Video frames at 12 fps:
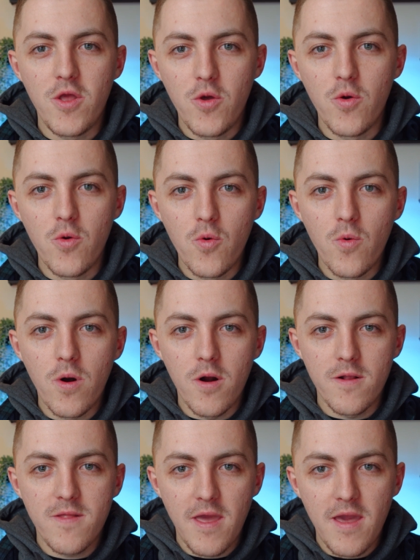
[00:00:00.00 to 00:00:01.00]
you are
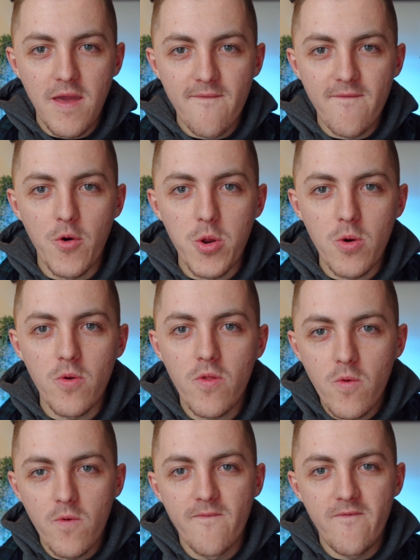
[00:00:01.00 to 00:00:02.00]
taking photos
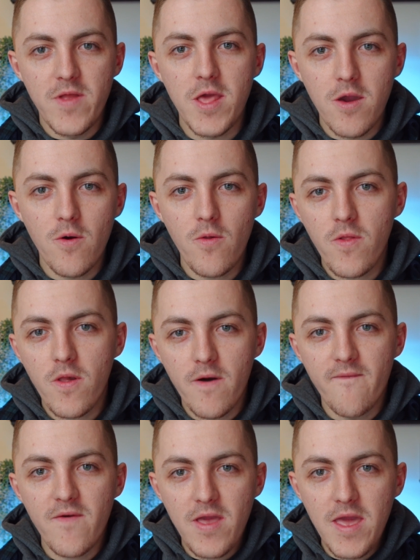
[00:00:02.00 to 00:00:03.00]
or videos
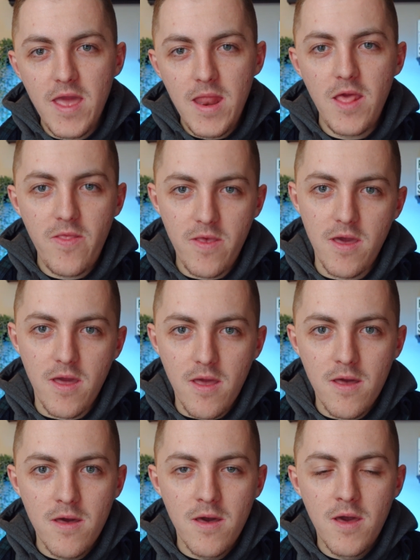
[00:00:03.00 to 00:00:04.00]
of anything,
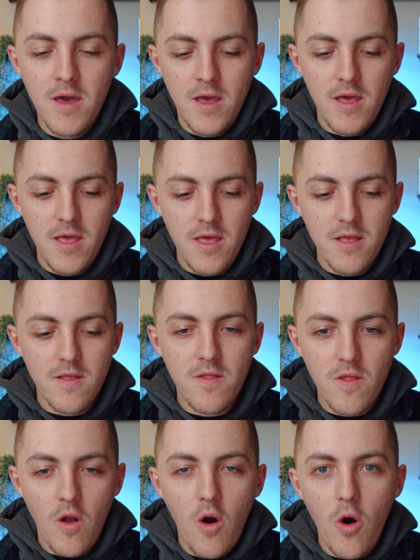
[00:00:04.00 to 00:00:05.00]
it's
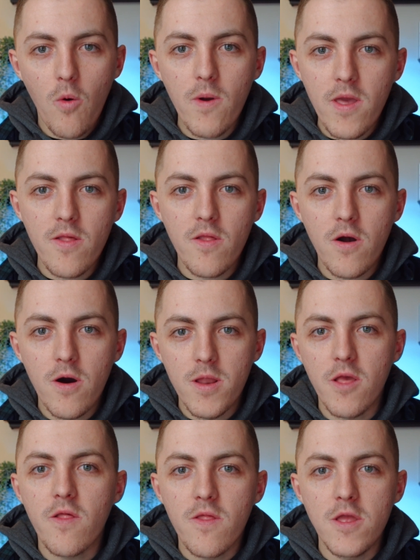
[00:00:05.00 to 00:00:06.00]
always on
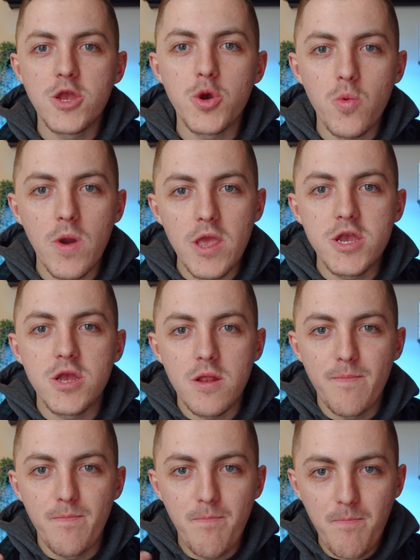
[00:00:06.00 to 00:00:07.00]
a
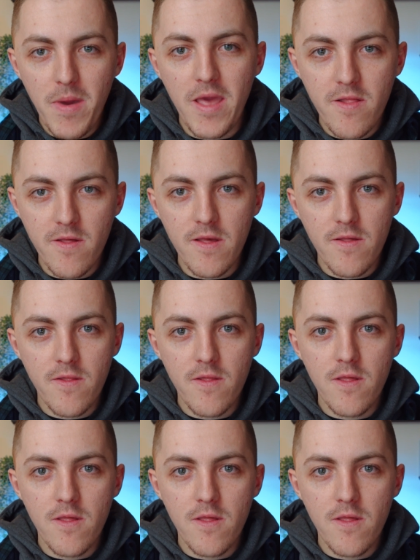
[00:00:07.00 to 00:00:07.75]
situation basis.